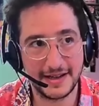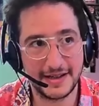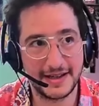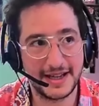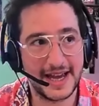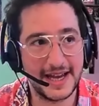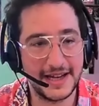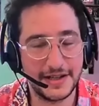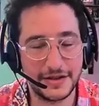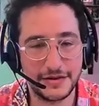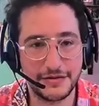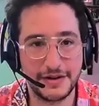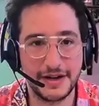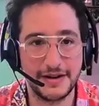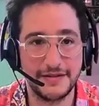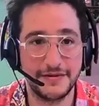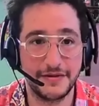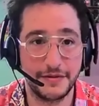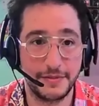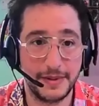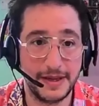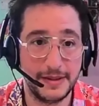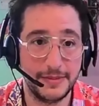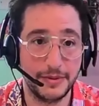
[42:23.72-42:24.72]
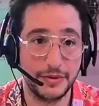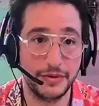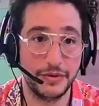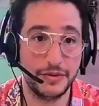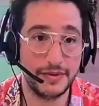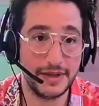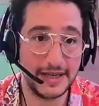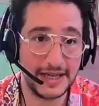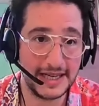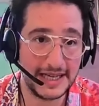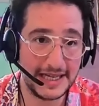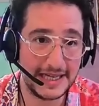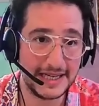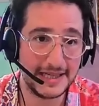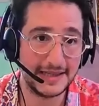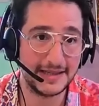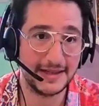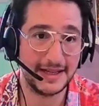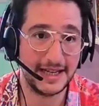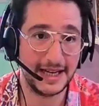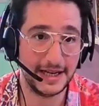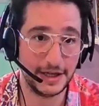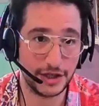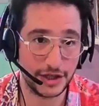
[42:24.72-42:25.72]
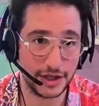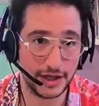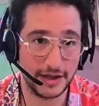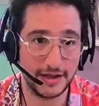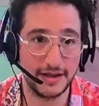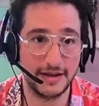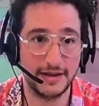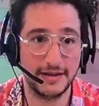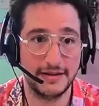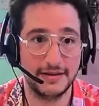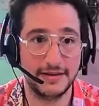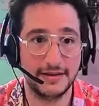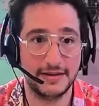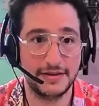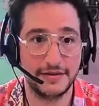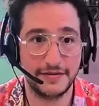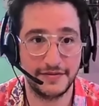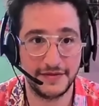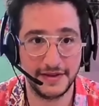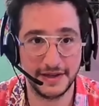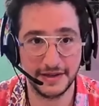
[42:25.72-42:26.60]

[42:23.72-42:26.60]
are catering for people who need each other